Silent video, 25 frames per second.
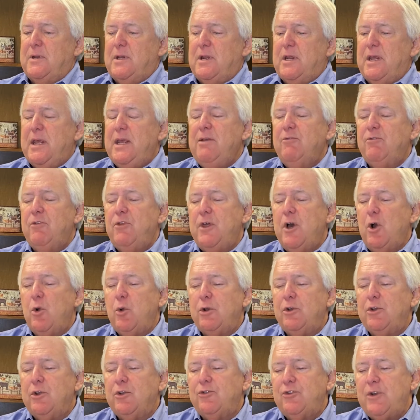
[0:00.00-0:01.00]
Even though
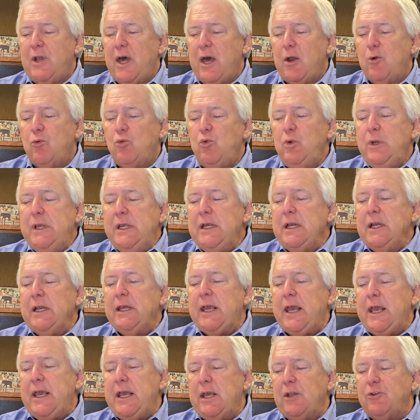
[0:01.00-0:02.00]
it does not
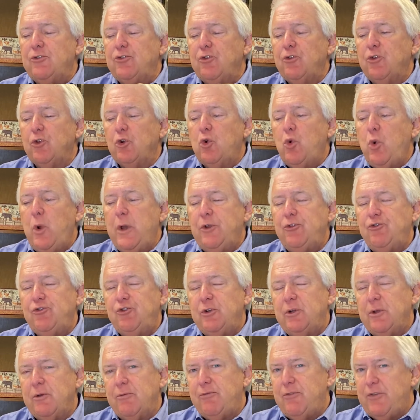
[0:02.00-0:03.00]
really answer the
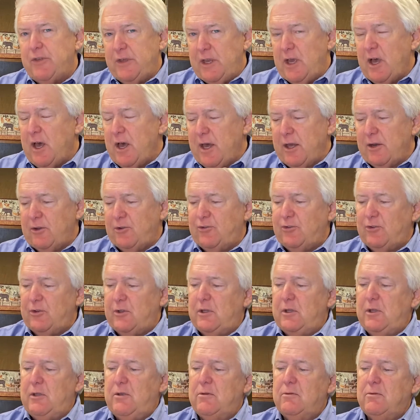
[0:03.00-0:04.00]
question of
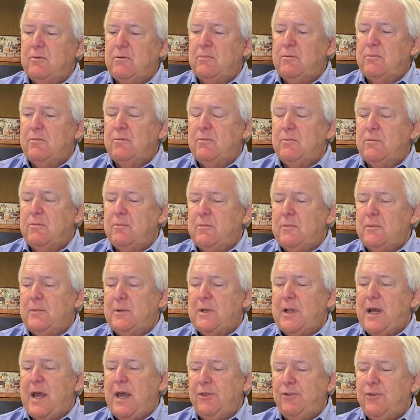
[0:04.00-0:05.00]
theodicy,
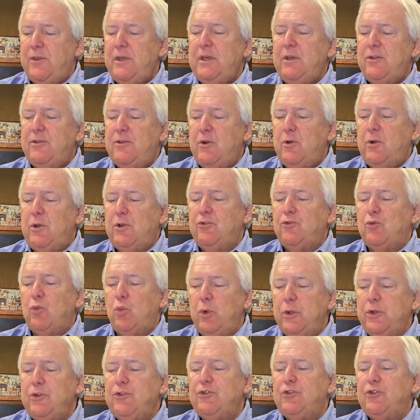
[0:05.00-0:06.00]
I think there is
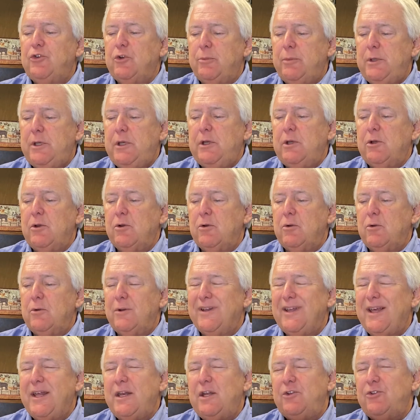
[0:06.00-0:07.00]
wisdom here
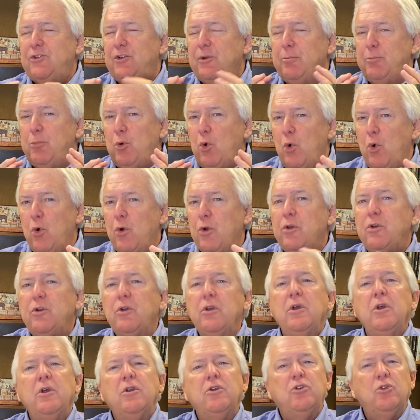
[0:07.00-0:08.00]
that it's important
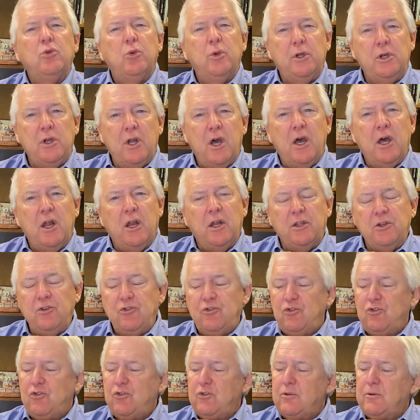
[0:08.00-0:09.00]
to
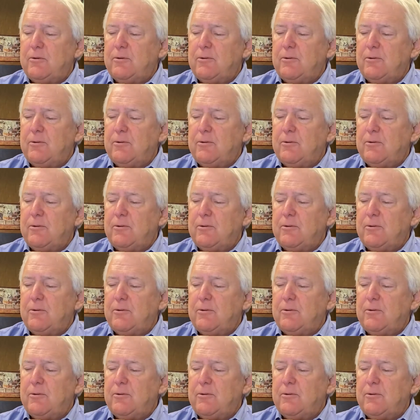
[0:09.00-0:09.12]
acknowledge.